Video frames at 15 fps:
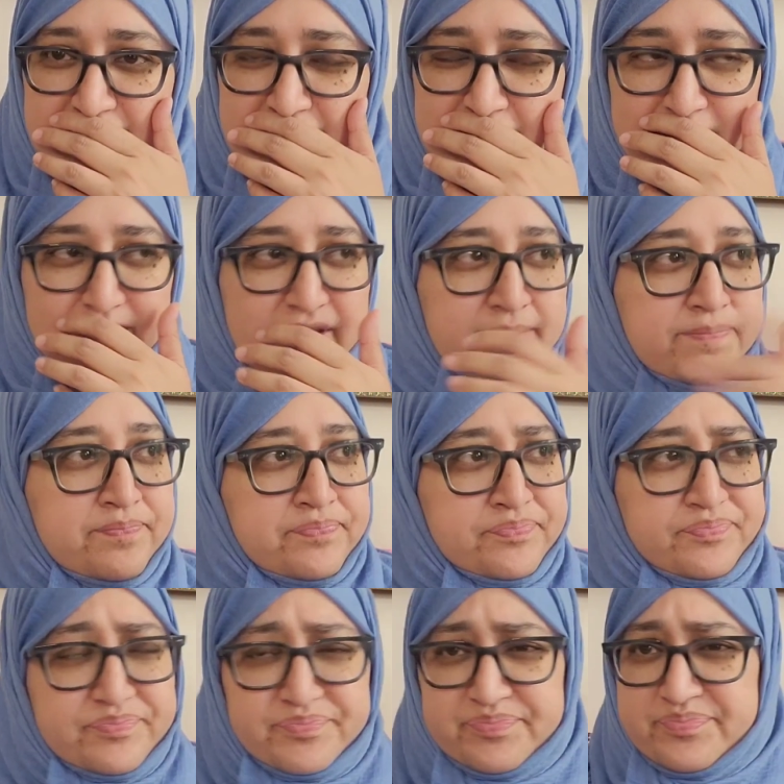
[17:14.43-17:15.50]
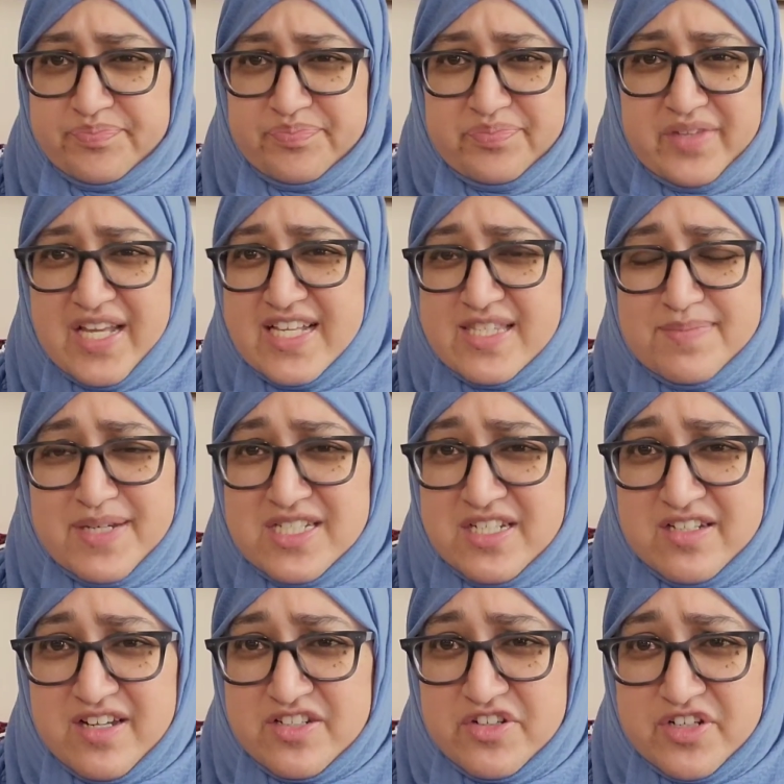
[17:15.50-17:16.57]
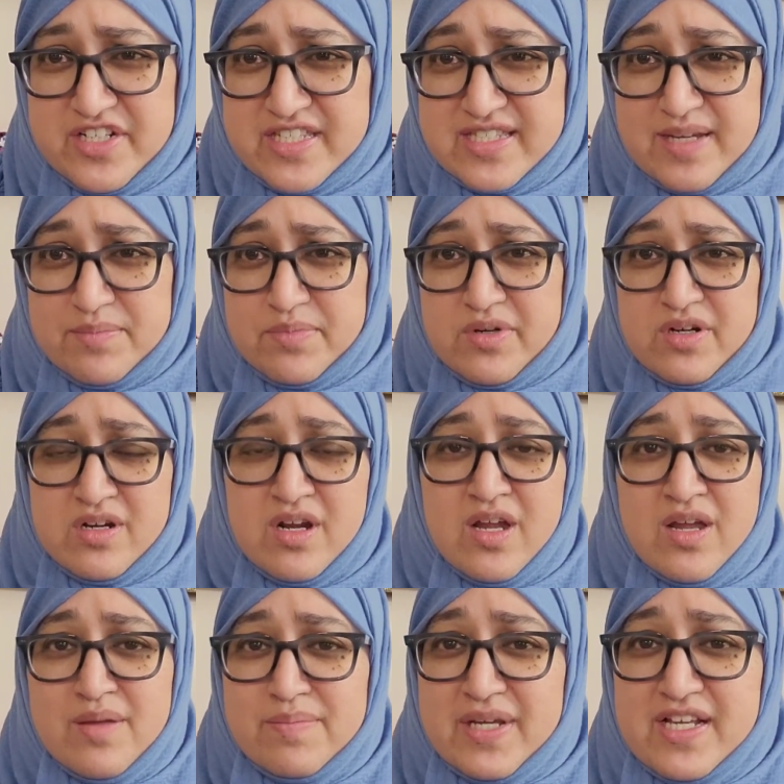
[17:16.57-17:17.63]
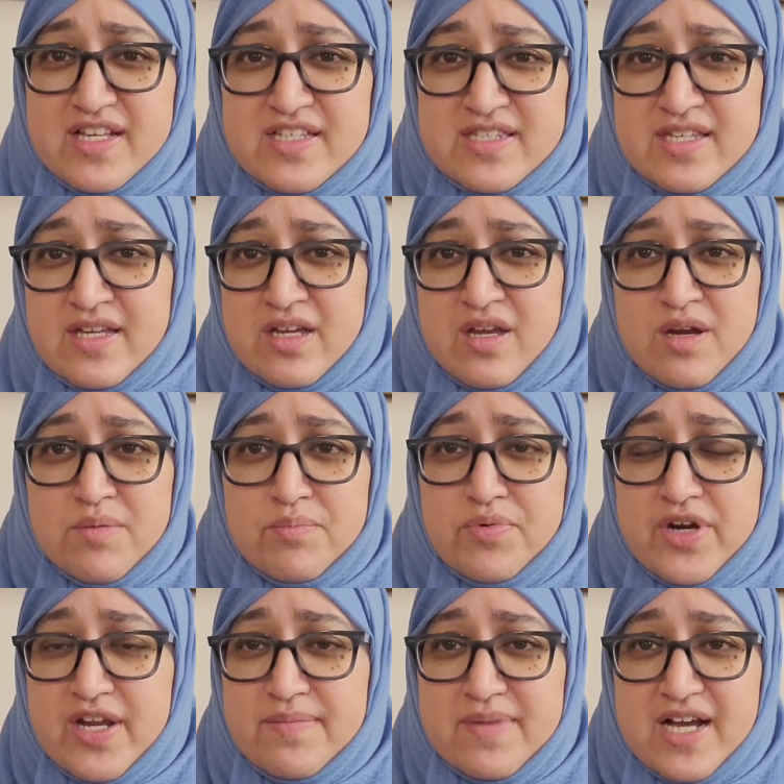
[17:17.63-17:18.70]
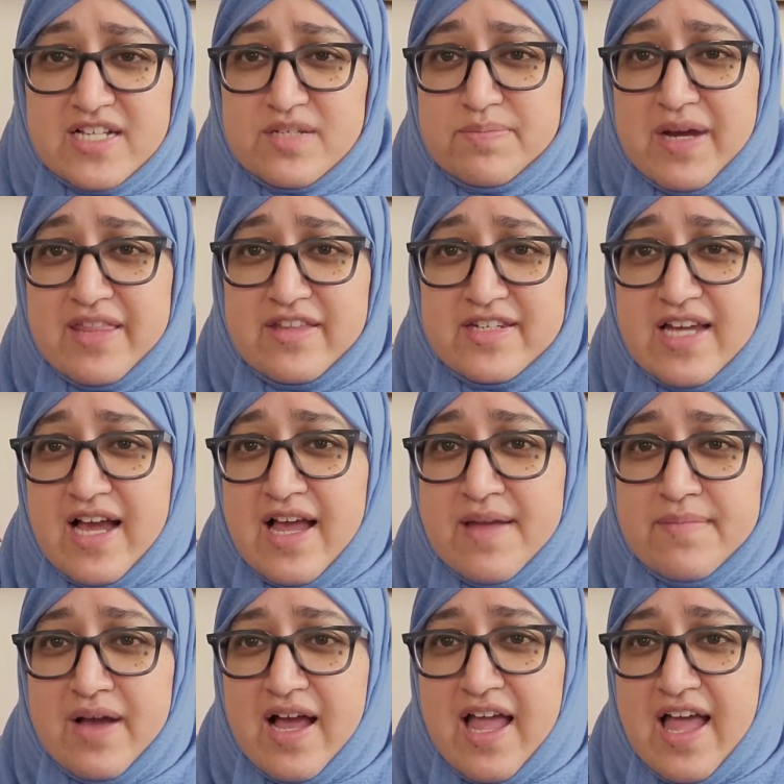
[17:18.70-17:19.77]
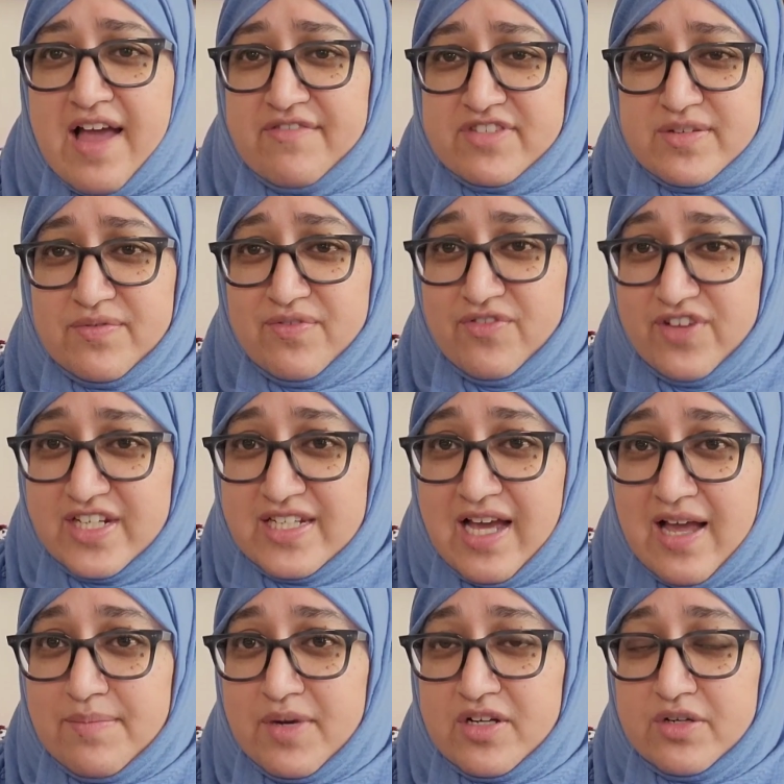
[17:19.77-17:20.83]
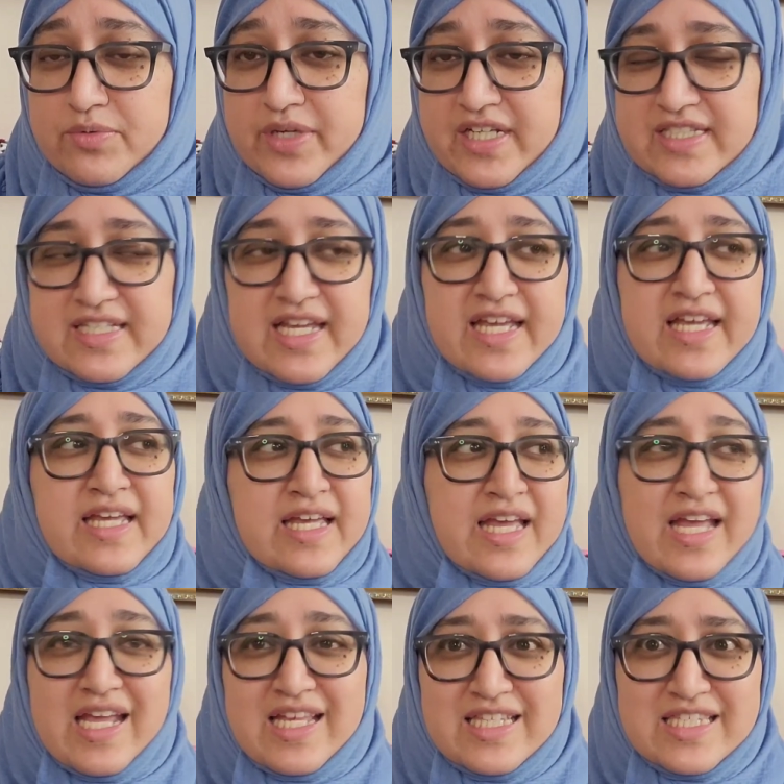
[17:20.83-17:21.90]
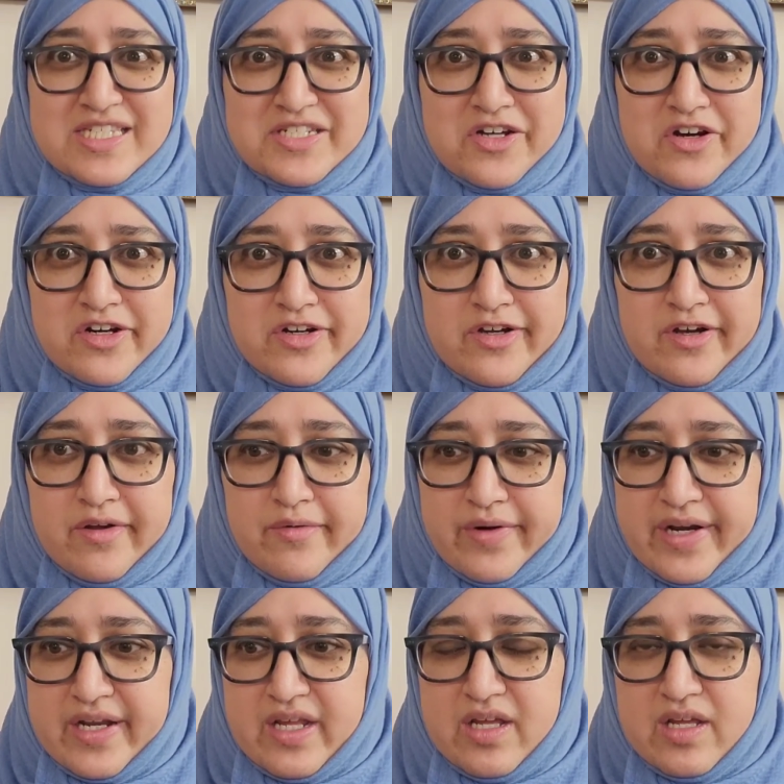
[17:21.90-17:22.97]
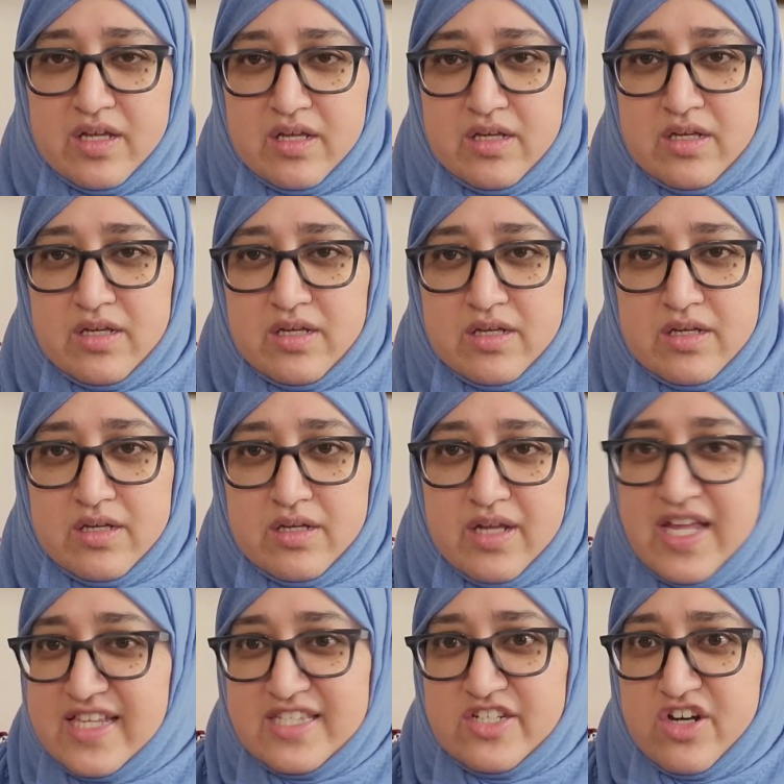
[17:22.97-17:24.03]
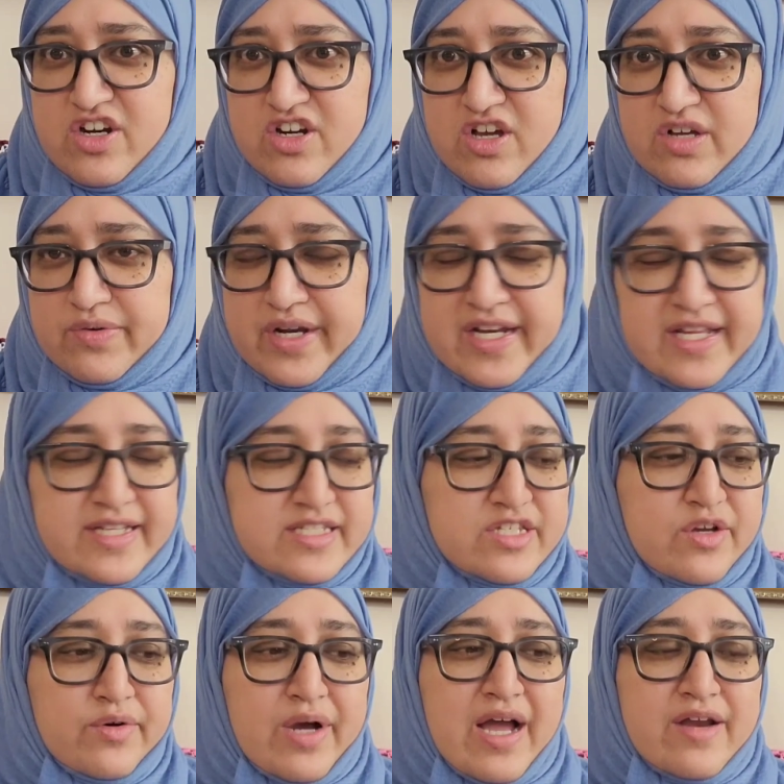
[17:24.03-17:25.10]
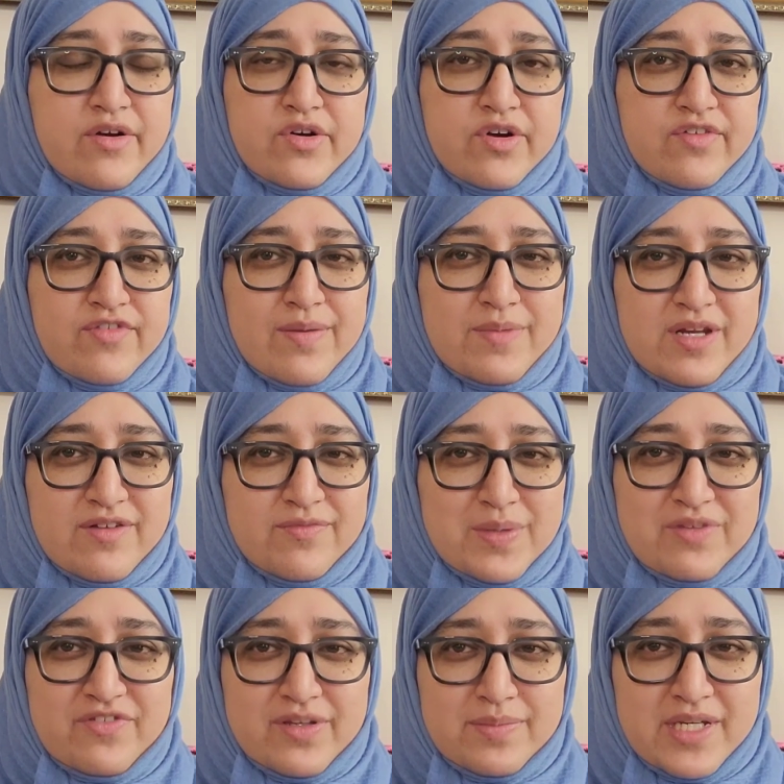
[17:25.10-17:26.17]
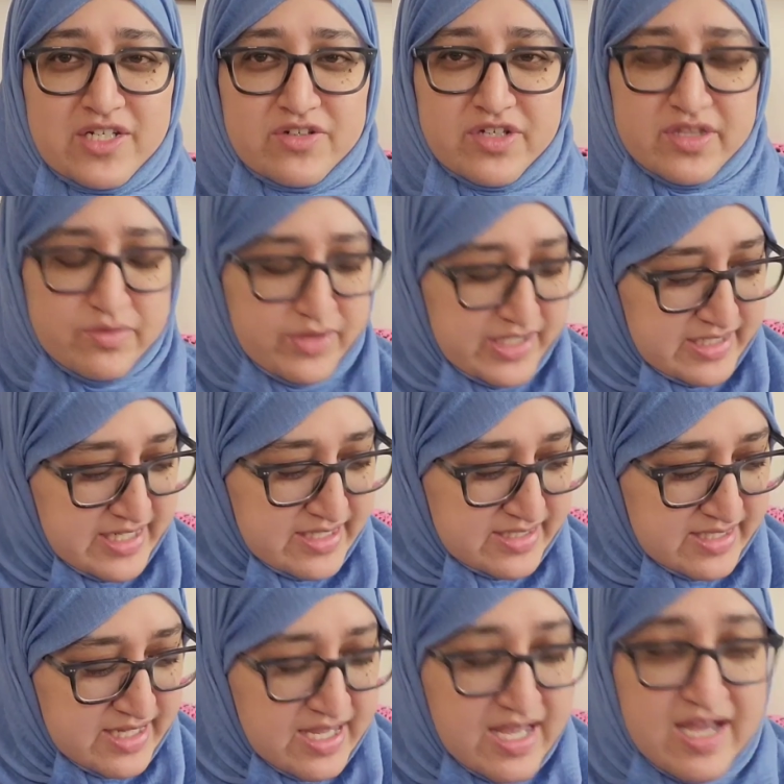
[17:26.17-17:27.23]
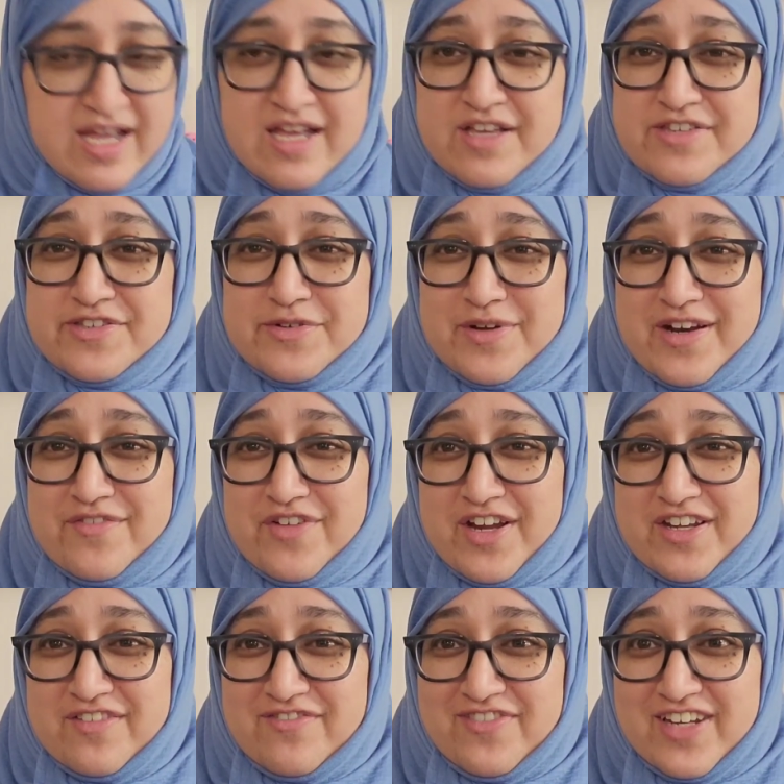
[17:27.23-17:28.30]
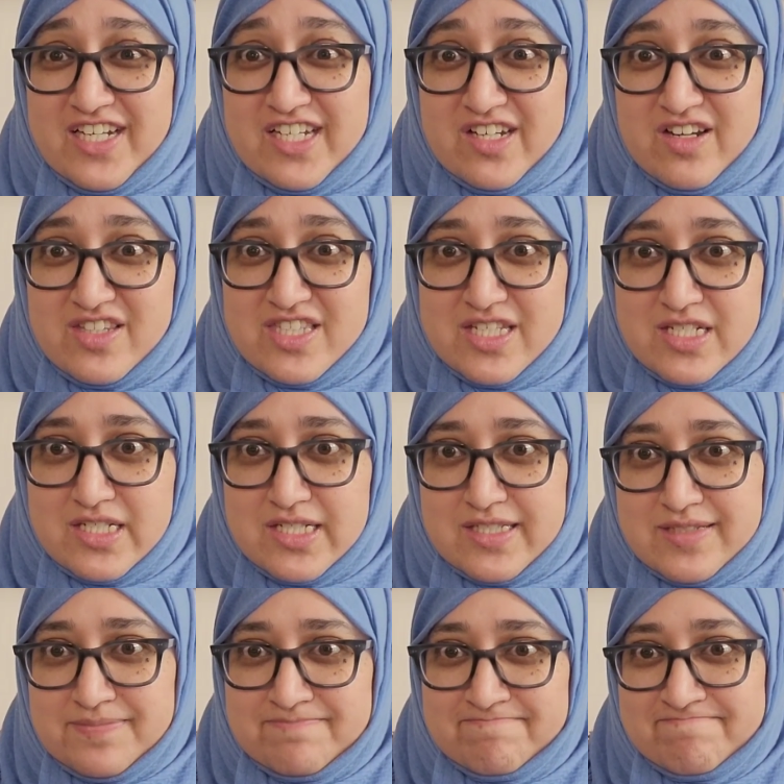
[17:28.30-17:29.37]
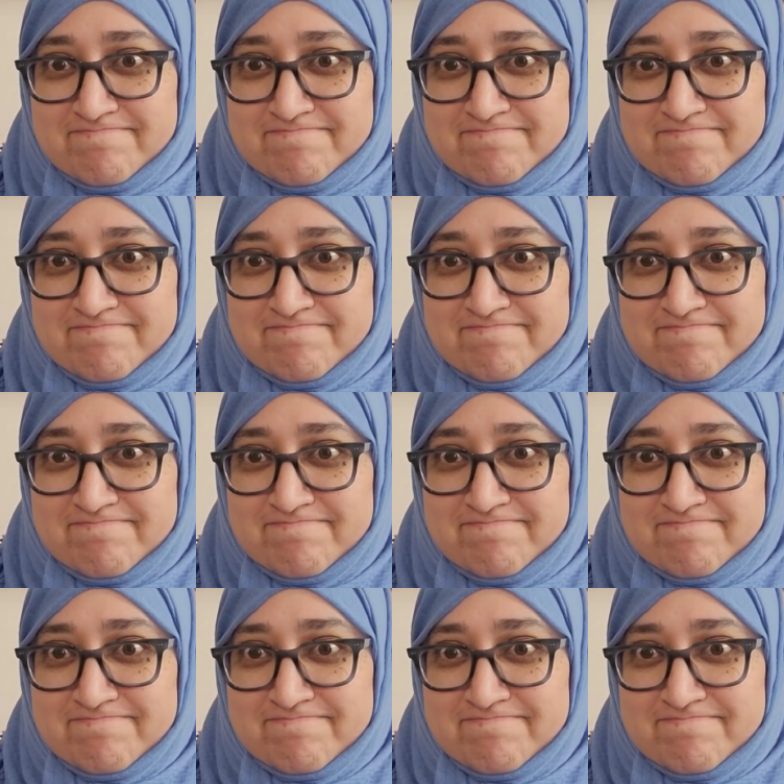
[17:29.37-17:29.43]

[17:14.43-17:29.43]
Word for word: excuse me, especially not during December because pretty much by the time I have some free time on a weekday, it's dark already it's dark already, so I don't know if I'm going to be filming during the weekdays. So whatever I can fit in on Sundays.